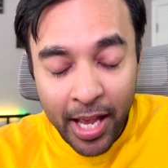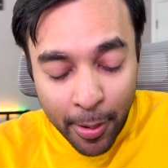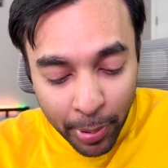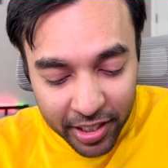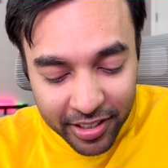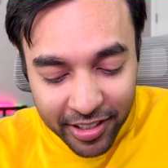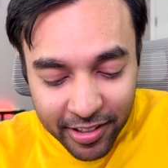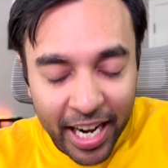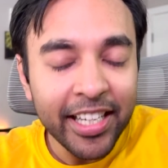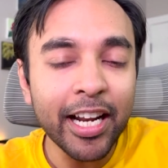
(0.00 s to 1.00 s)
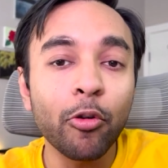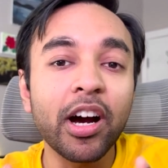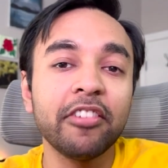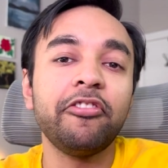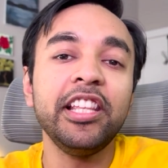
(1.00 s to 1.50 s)
But right now
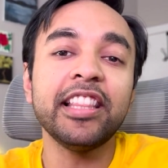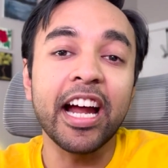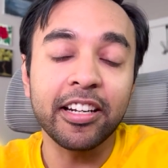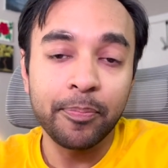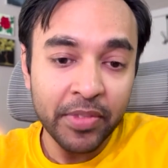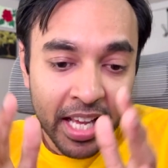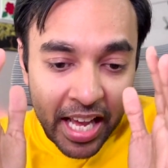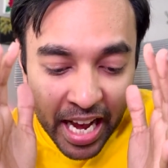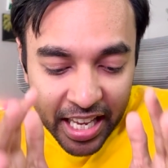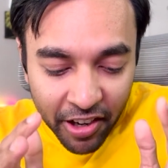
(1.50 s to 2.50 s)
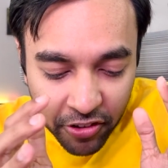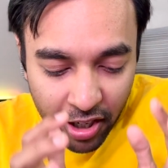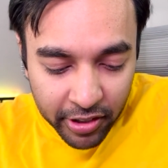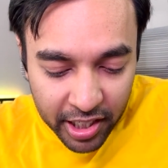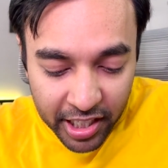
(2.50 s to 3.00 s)
I feel that I have
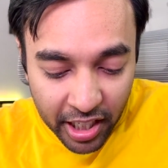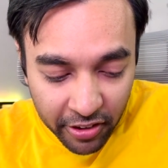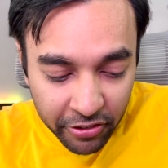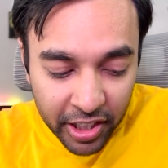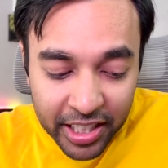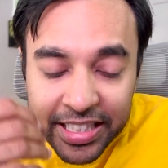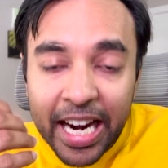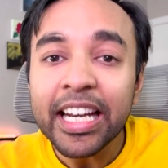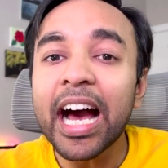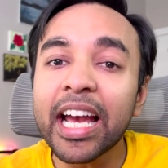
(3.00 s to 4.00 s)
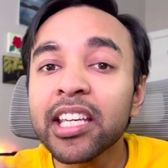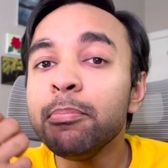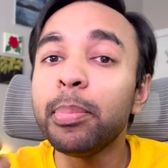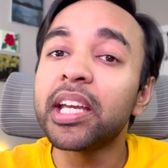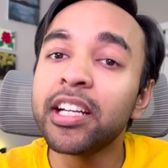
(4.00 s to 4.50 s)
covered enough that I can
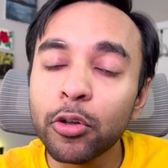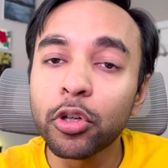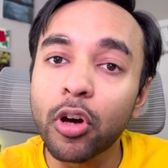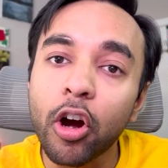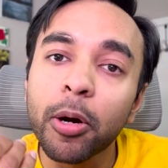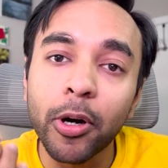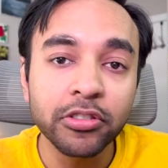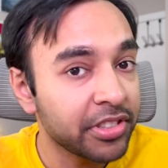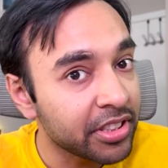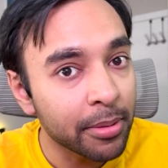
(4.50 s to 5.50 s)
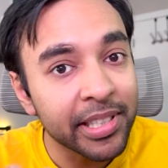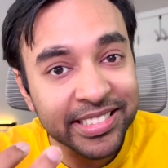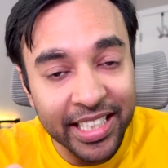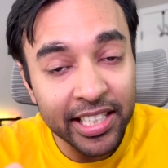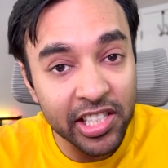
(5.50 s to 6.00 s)
begin to talk about system
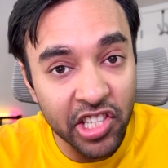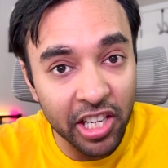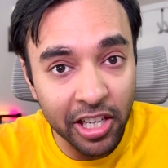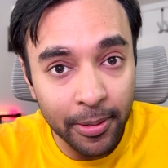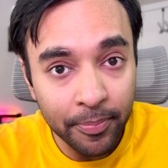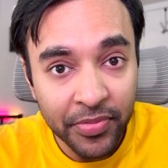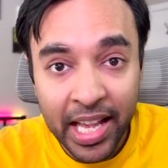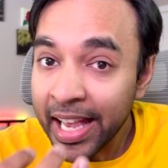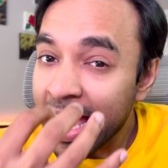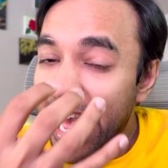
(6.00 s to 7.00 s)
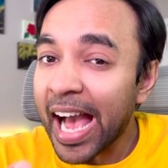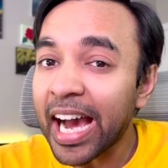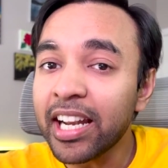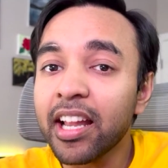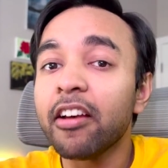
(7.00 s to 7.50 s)
design in general.
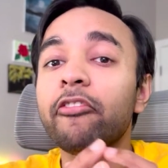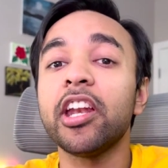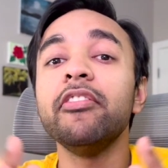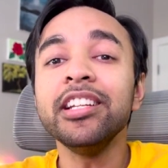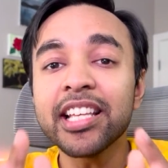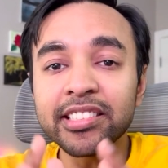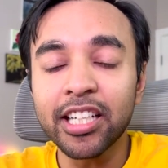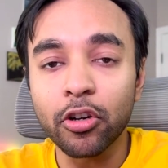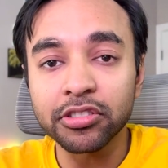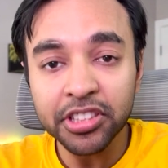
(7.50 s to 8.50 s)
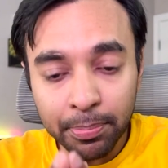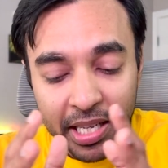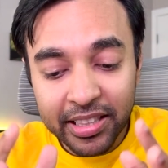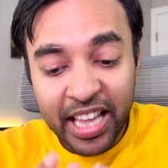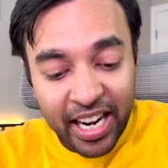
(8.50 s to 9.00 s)
And whenever there is a concept
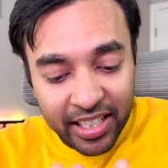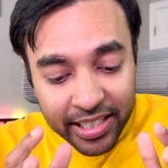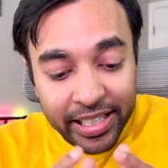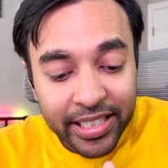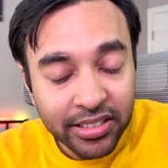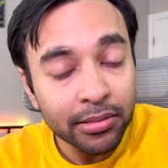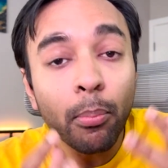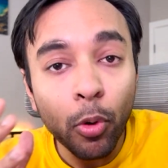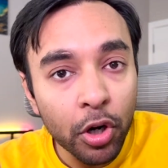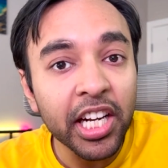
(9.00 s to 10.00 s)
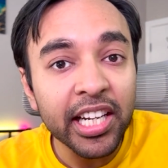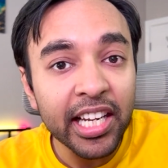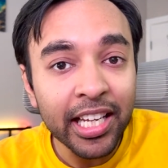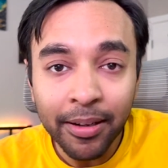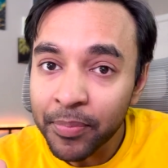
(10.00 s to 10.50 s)
that needs more
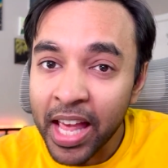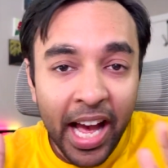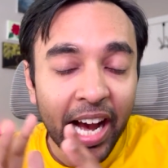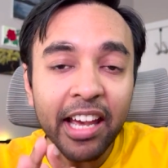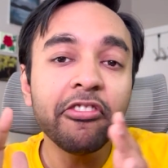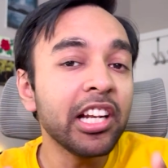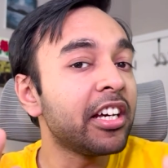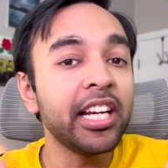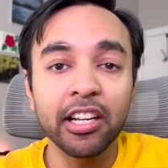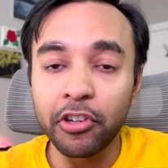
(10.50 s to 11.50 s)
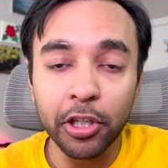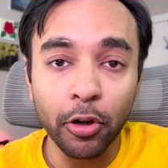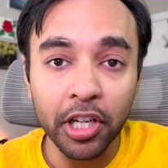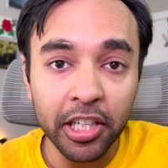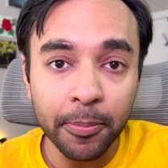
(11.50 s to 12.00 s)
detailing, I will create a video
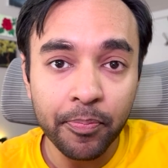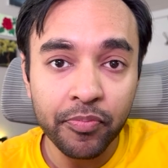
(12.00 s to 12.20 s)
on it.